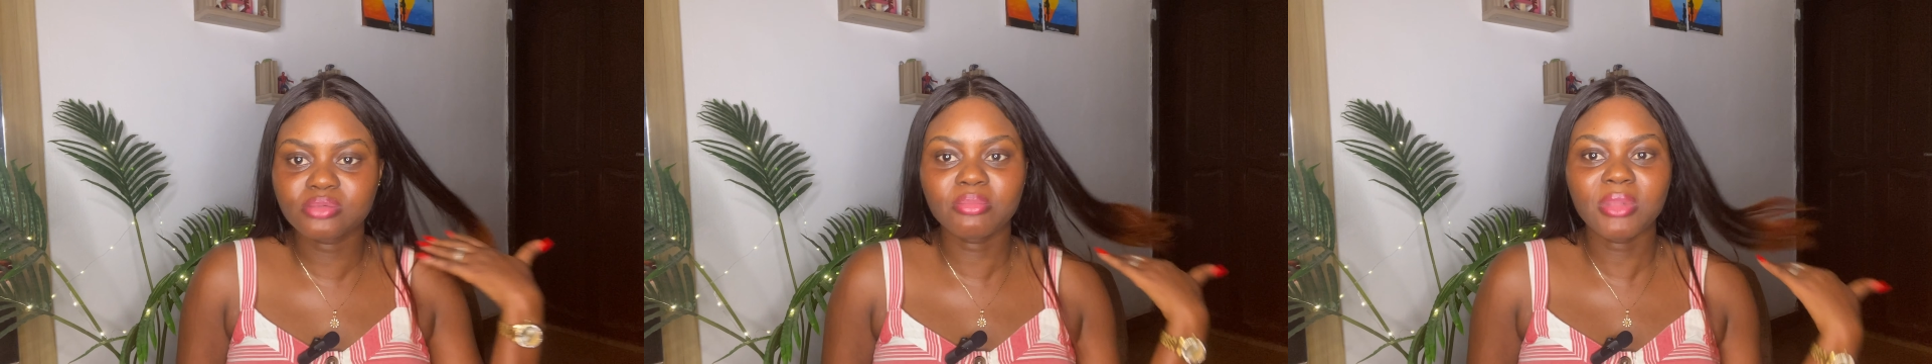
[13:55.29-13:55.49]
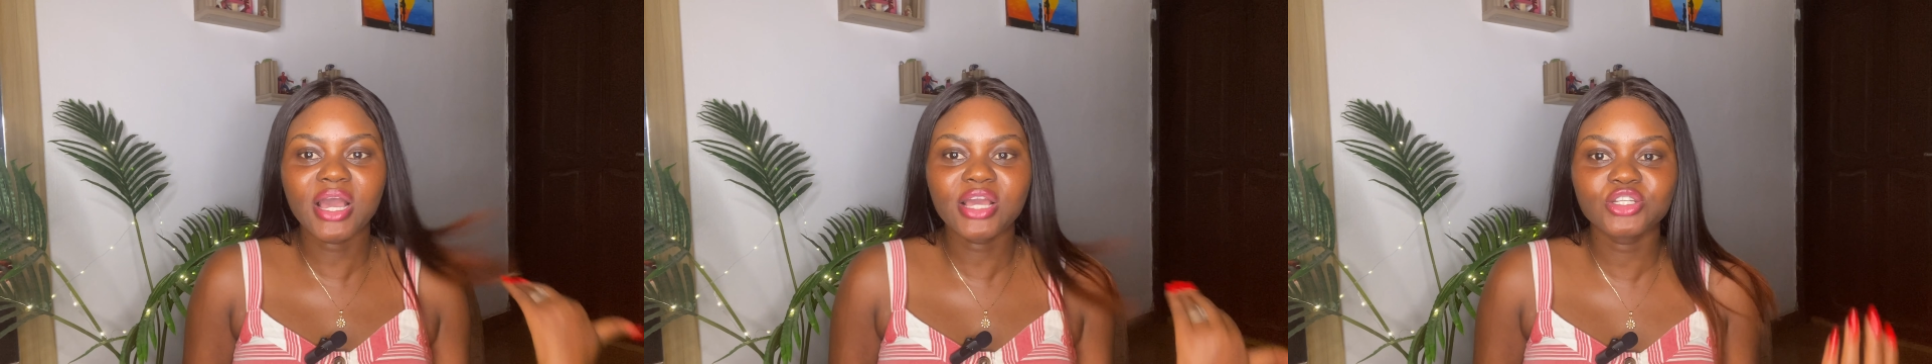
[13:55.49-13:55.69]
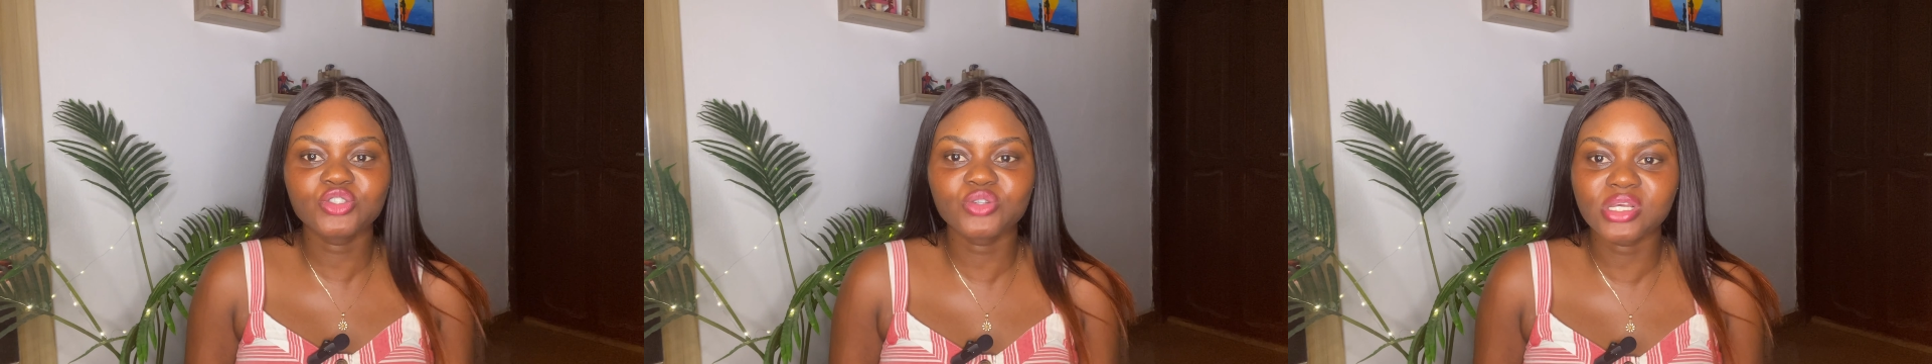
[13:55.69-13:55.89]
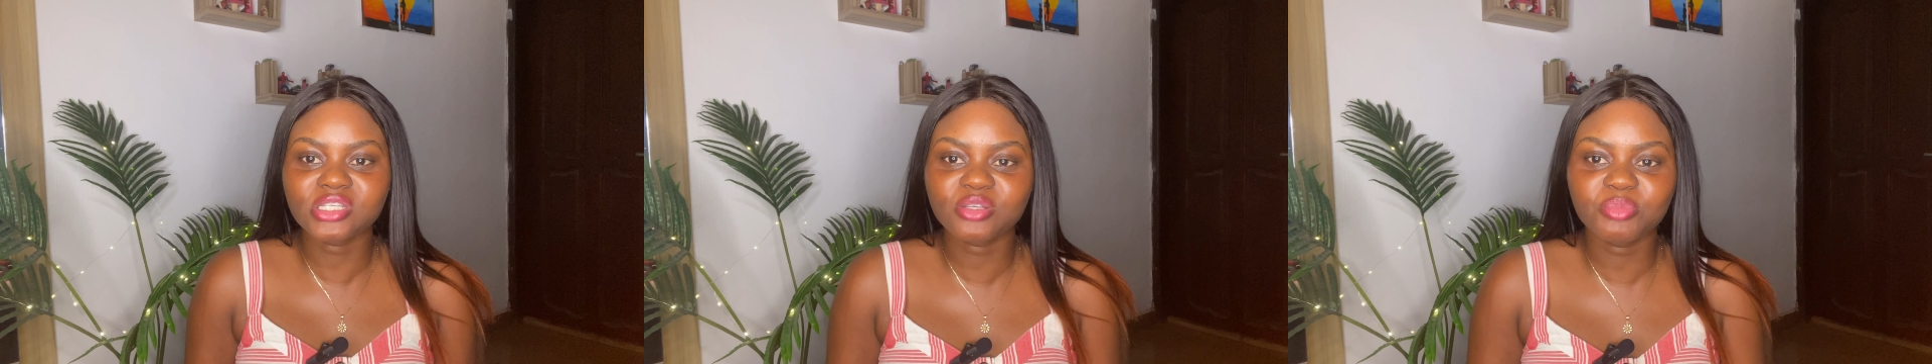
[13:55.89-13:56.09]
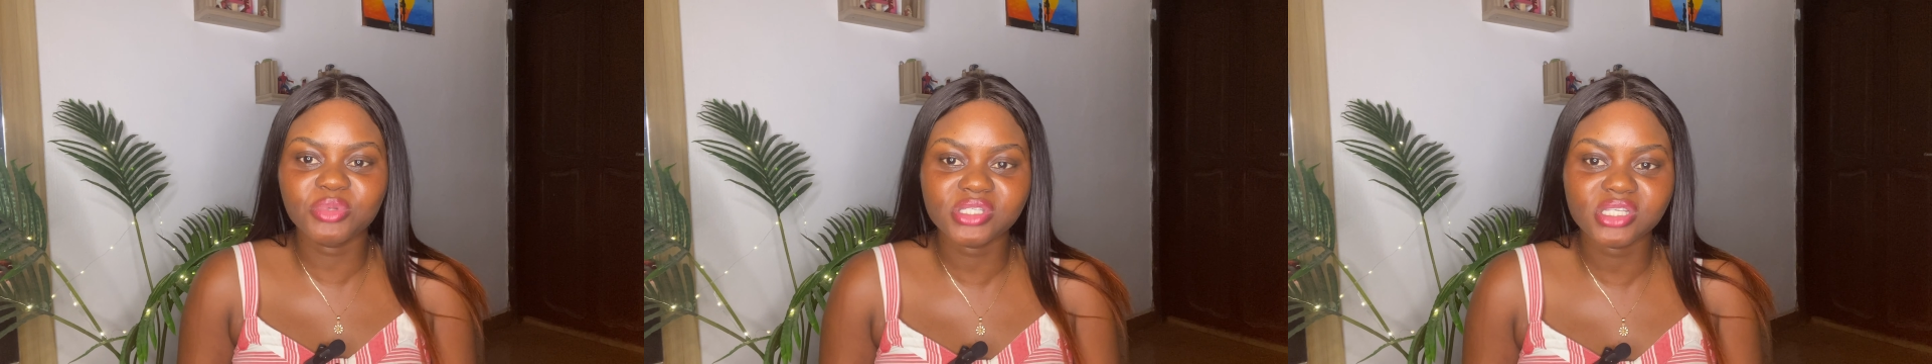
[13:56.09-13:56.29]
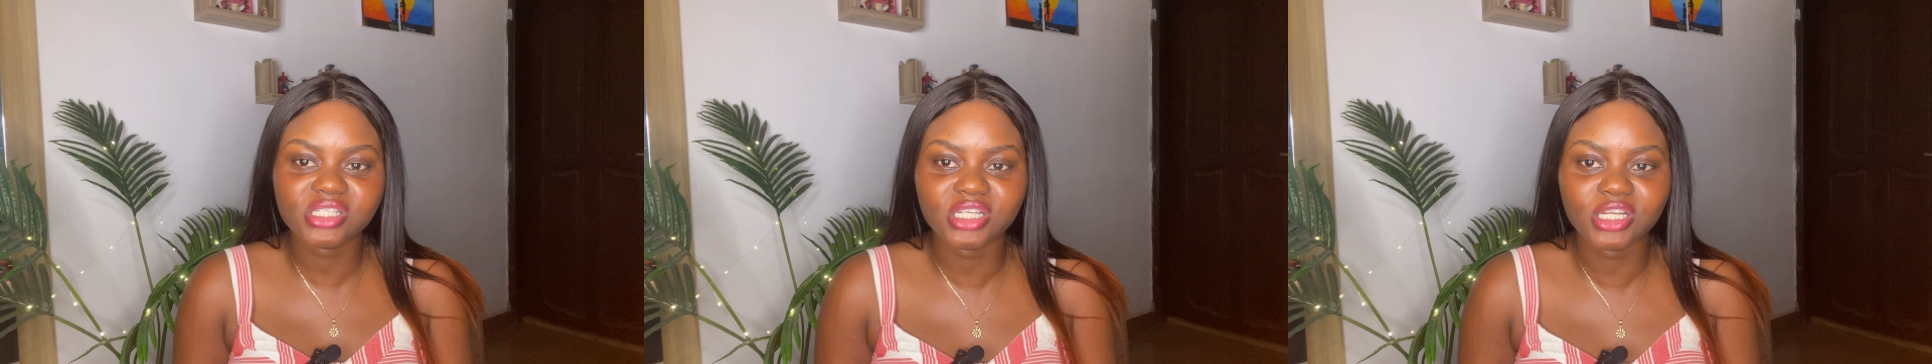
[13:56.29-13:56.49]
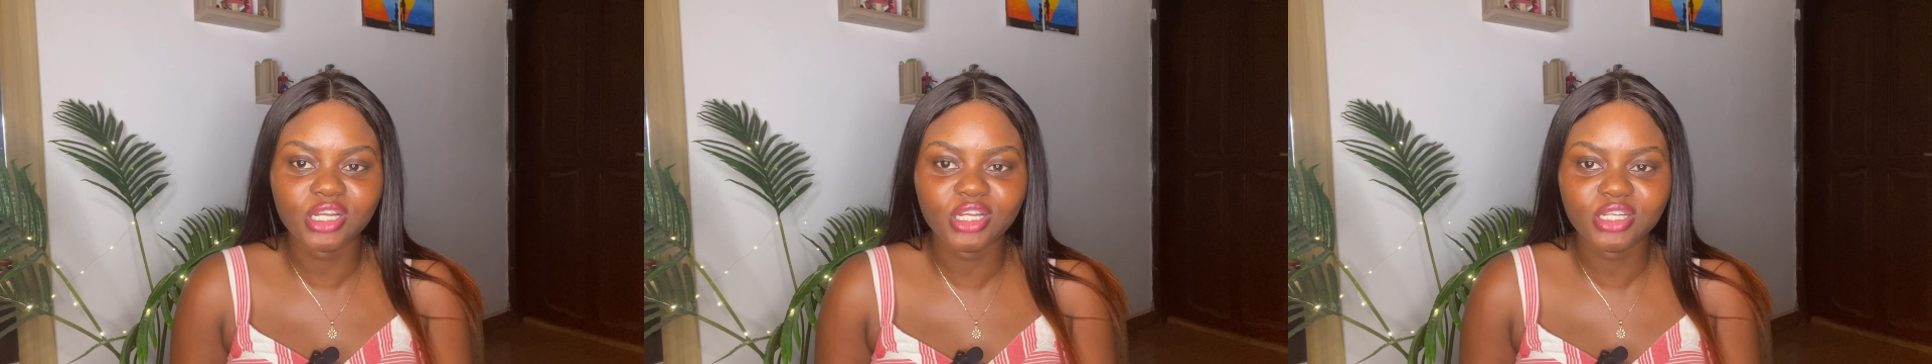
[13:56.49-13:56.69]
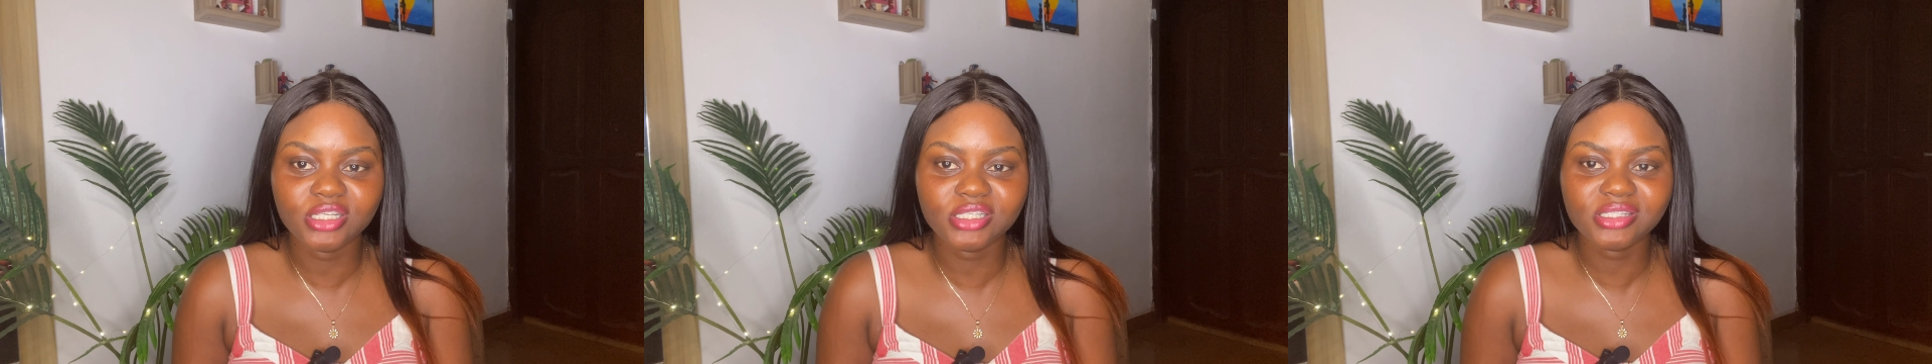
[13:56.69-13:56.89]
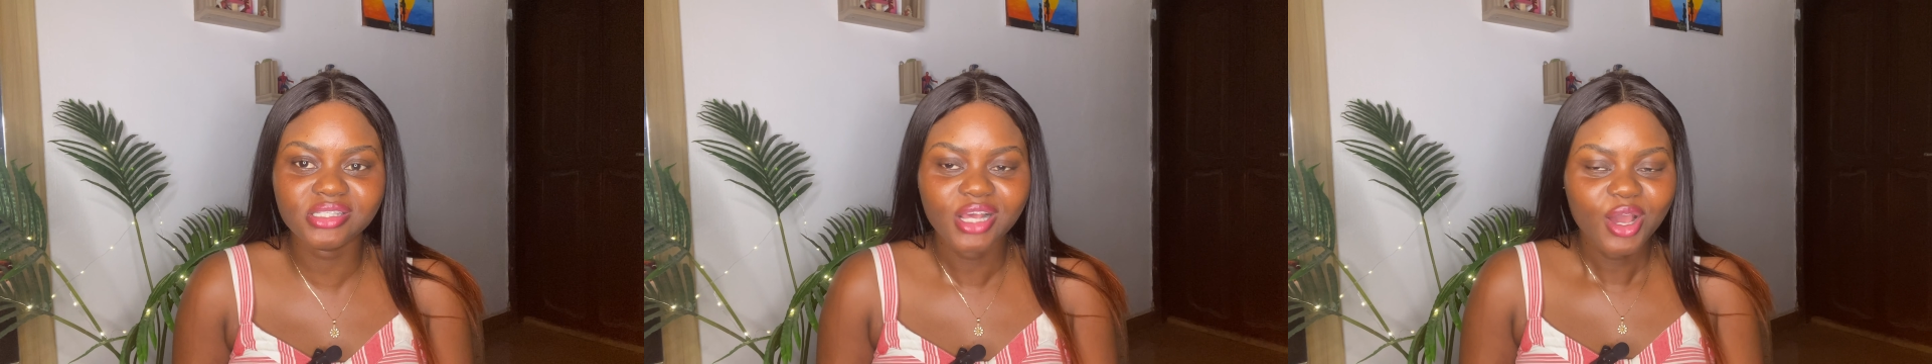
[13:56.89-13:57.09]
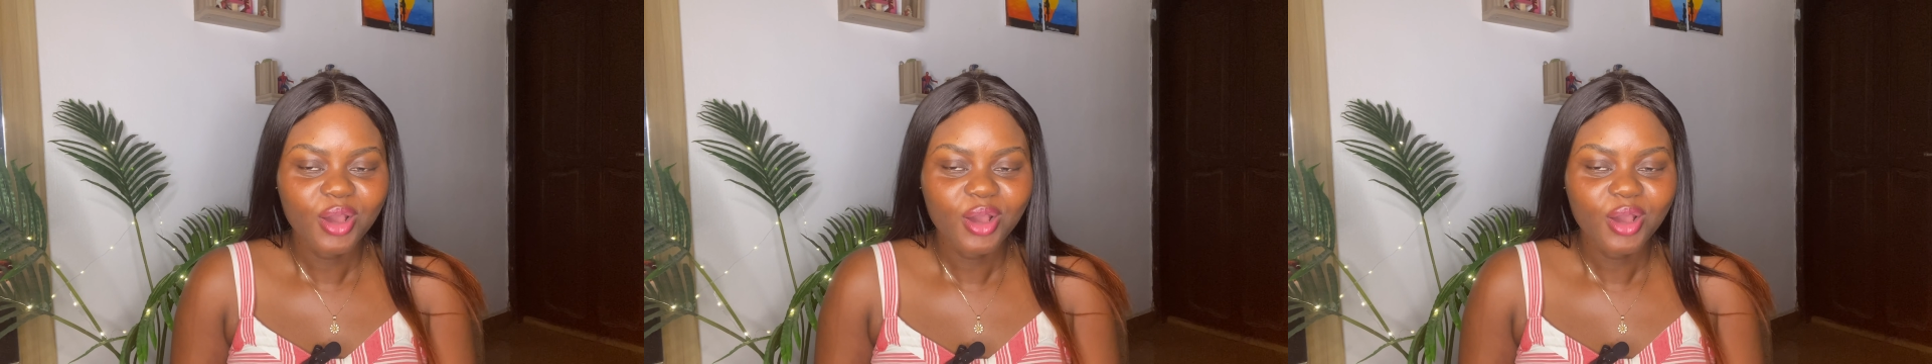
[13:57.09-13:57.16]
Mind you, as a business analyst,